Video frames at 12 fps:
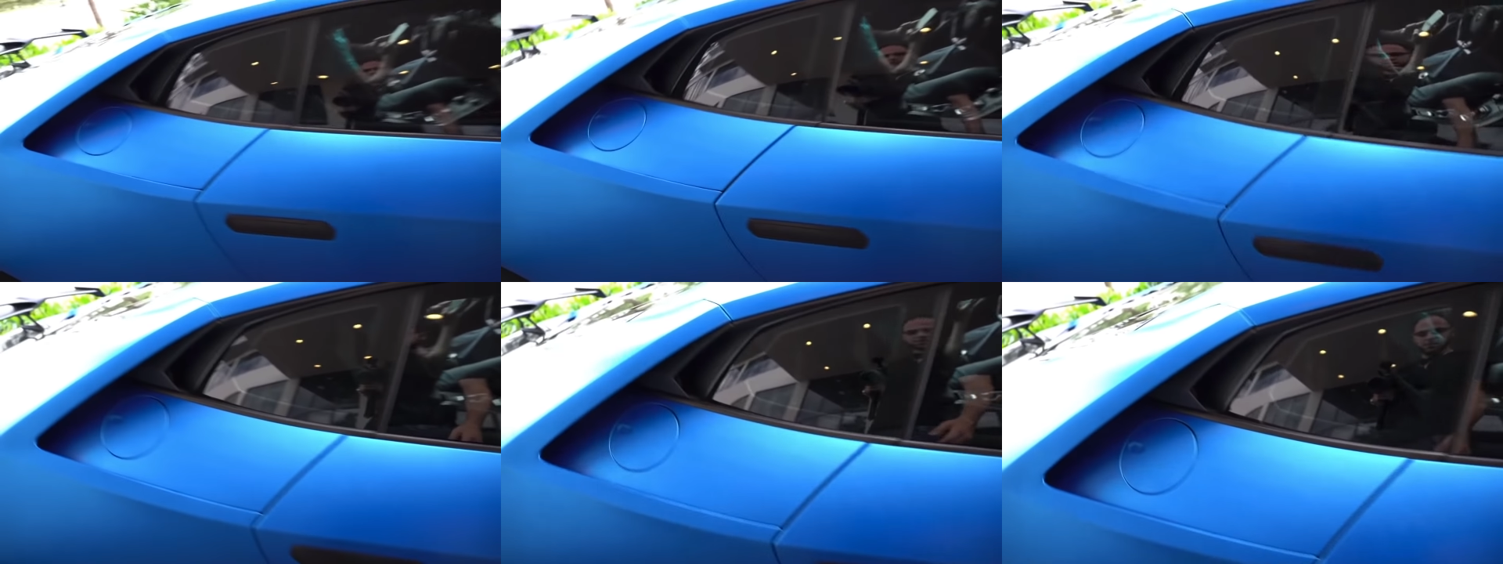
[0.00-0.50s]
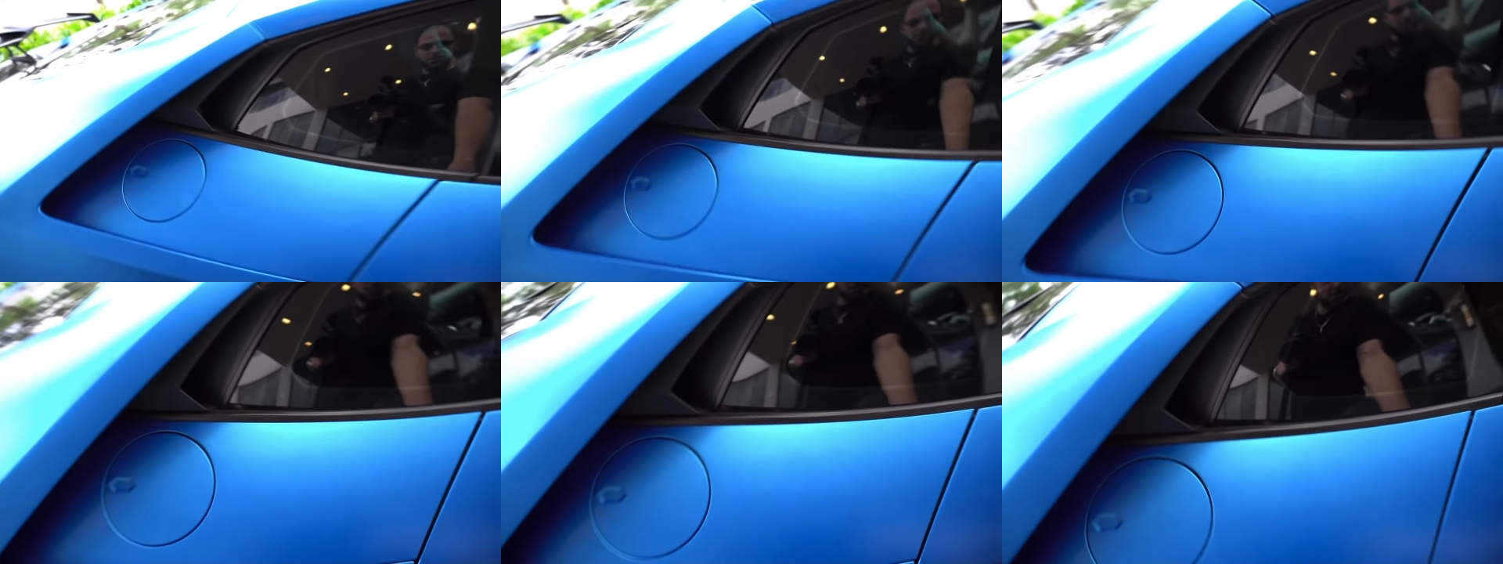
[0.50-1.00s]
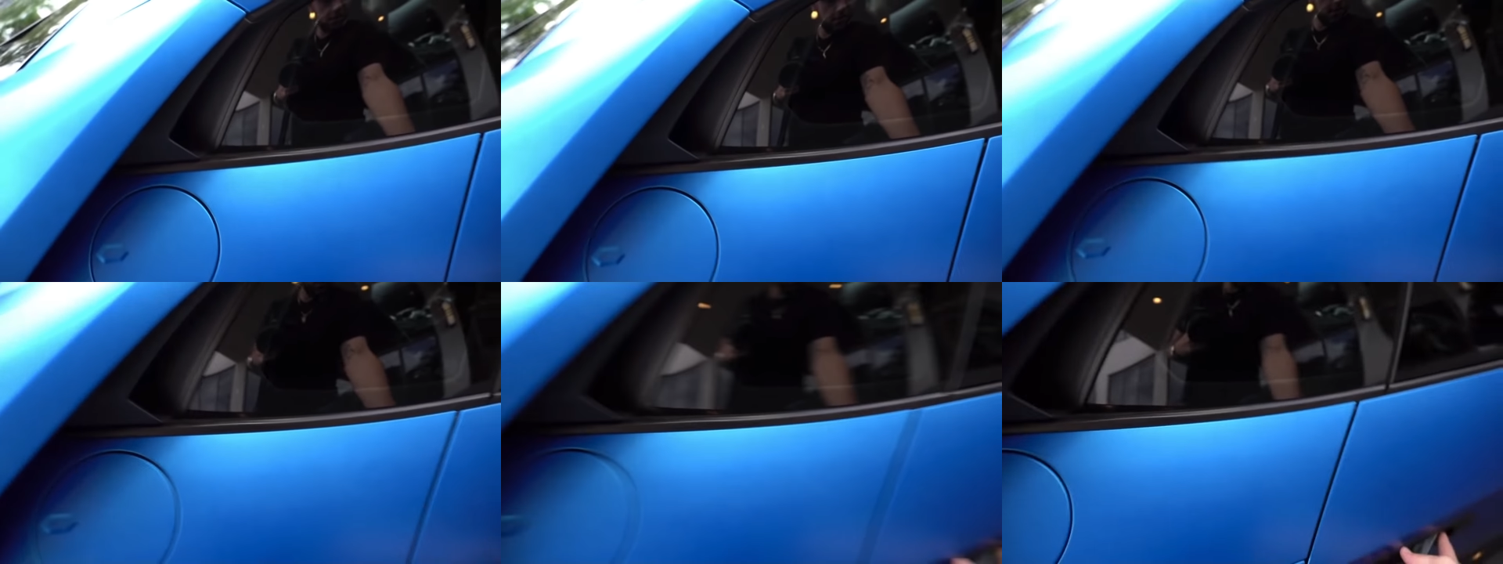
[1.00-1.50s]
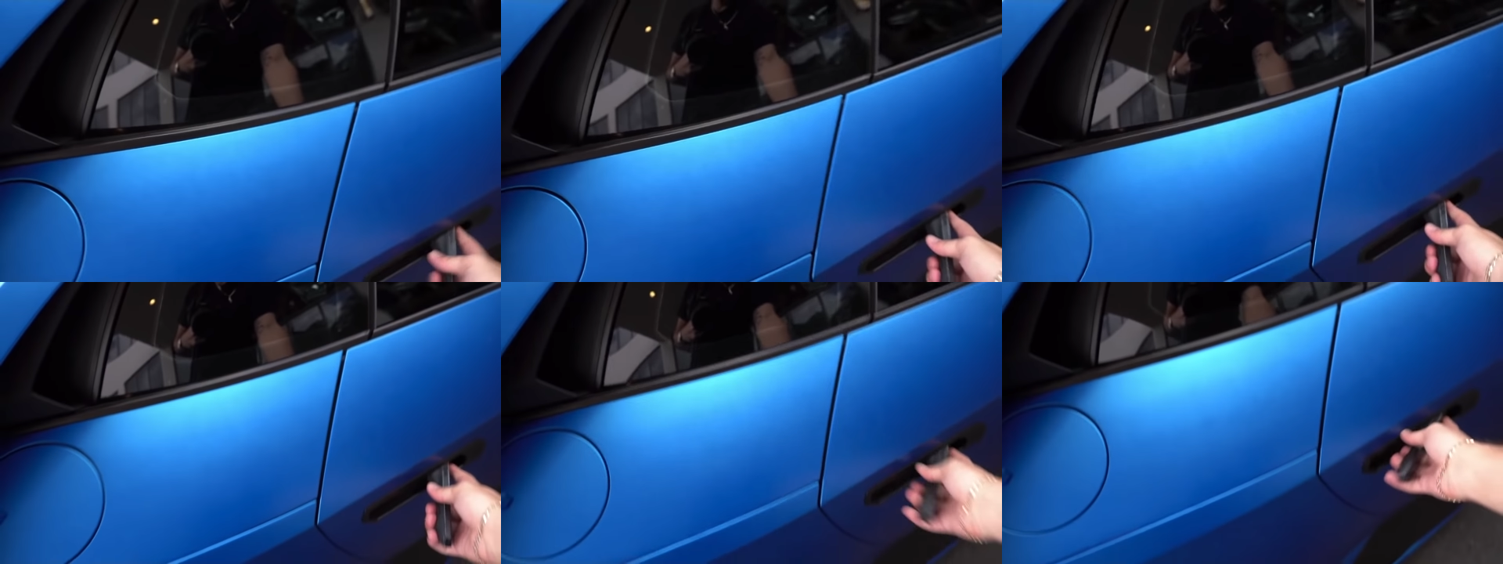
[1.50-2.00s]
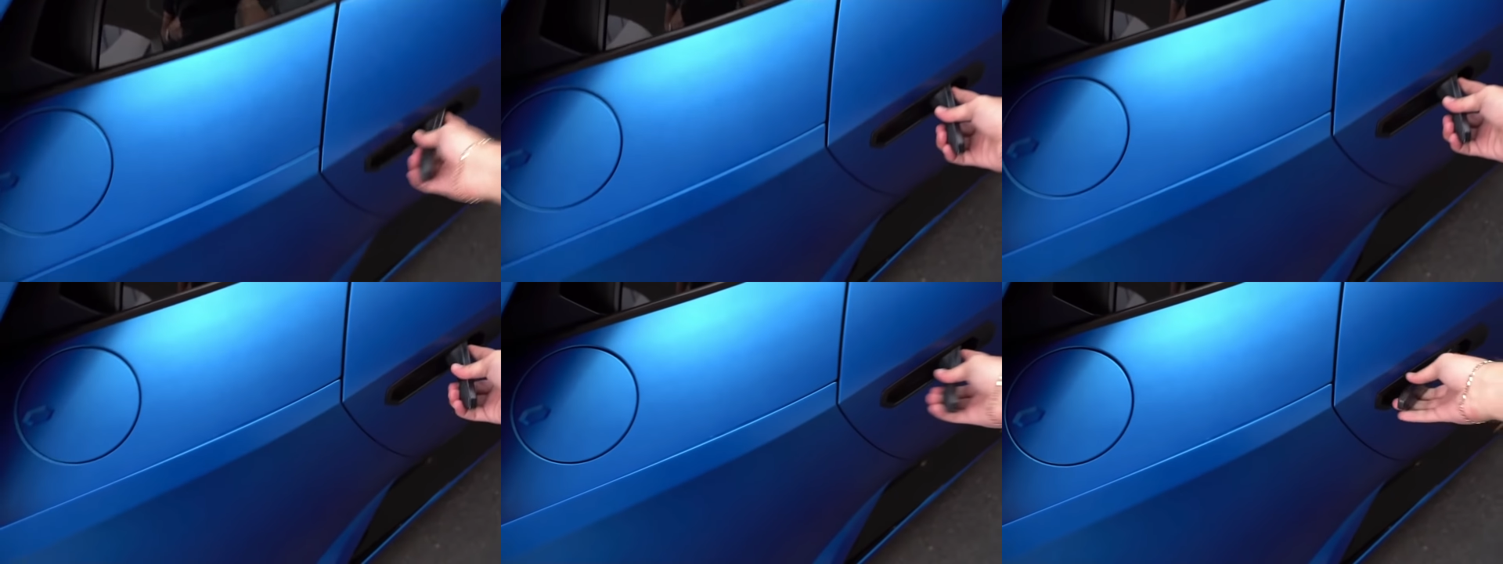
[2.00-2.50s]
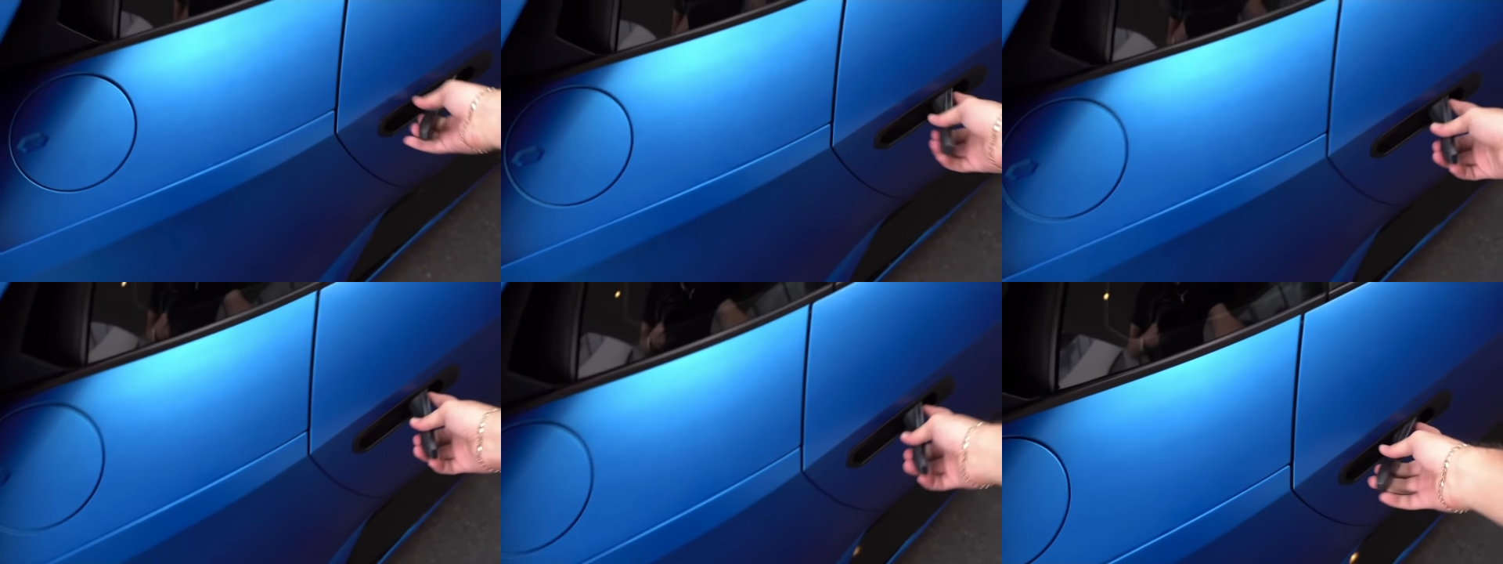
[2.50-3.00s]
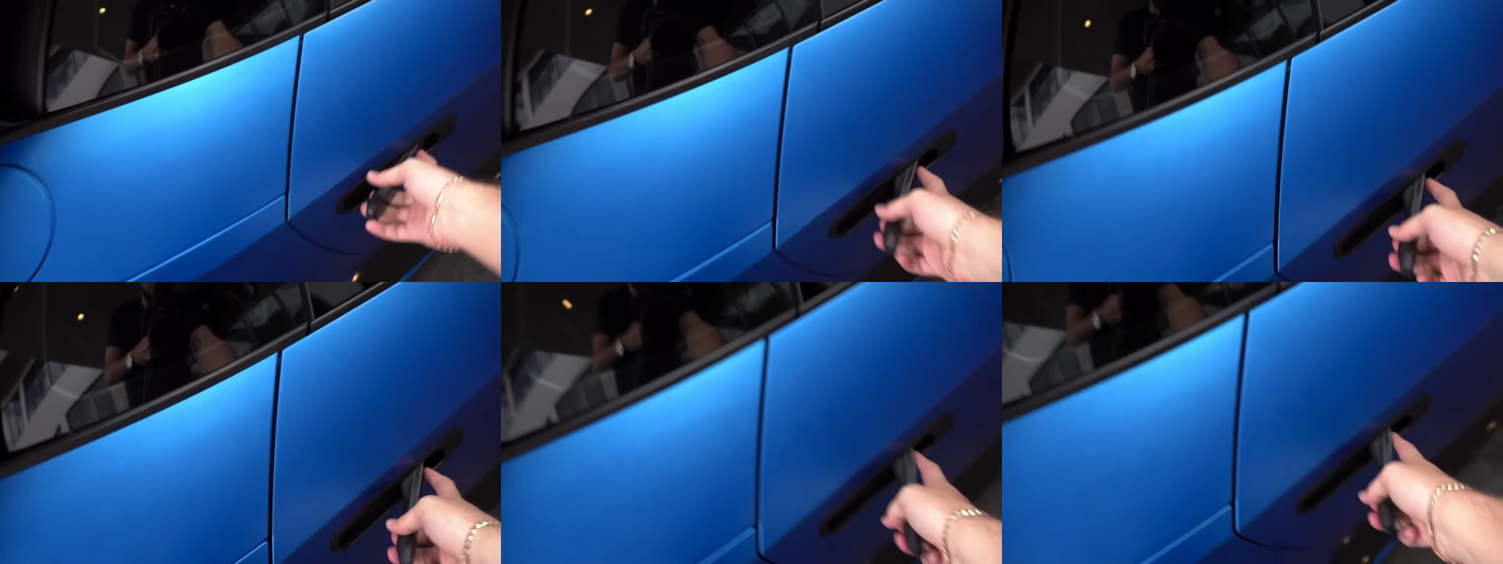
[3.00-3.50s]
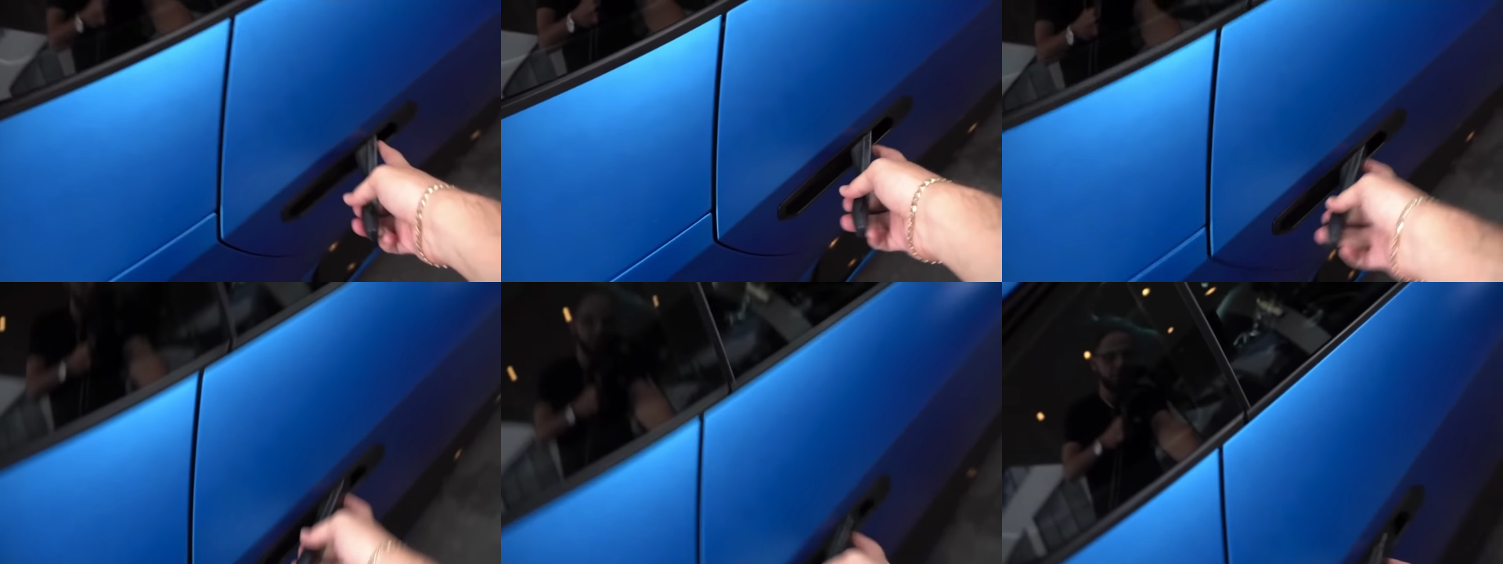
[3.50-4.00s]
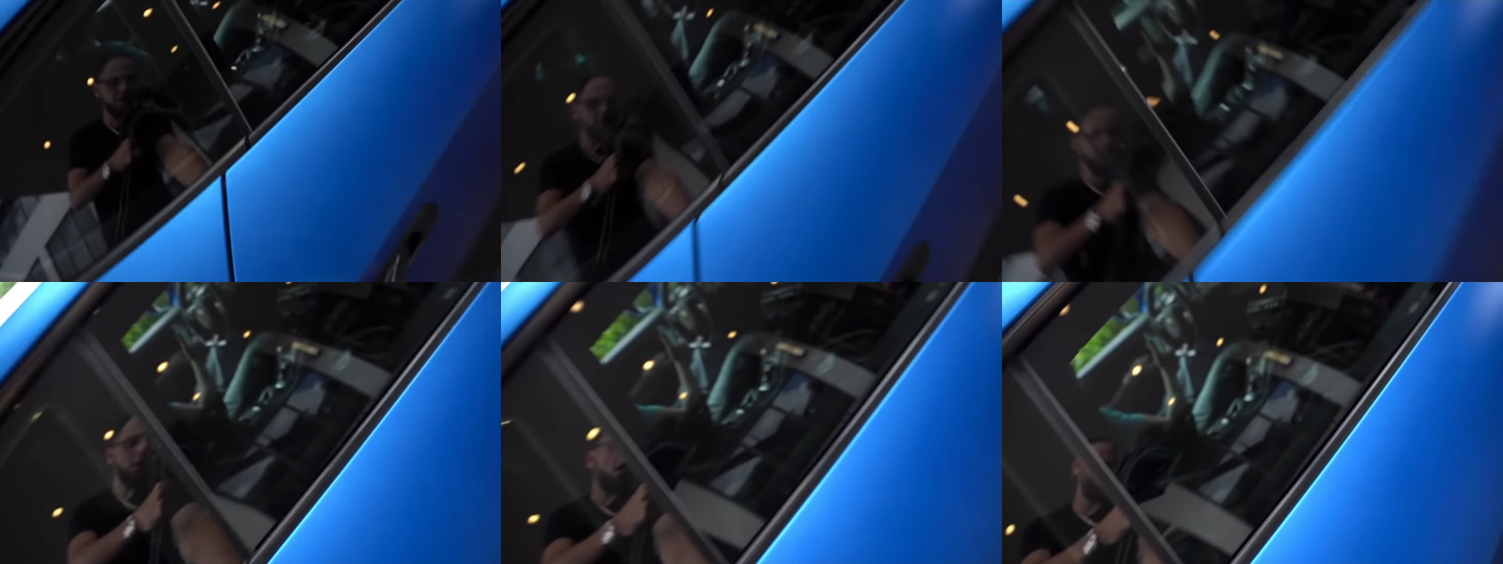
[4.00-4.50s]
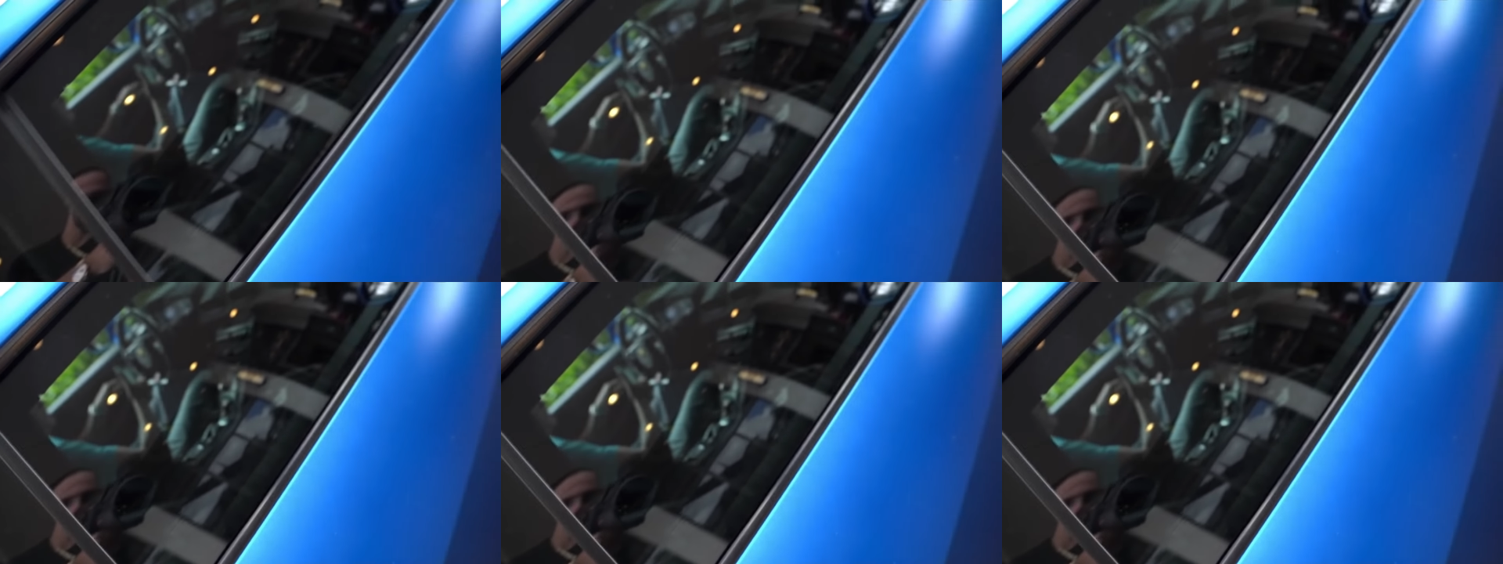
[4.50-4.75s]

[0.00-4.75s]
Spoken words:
(no speaker visible)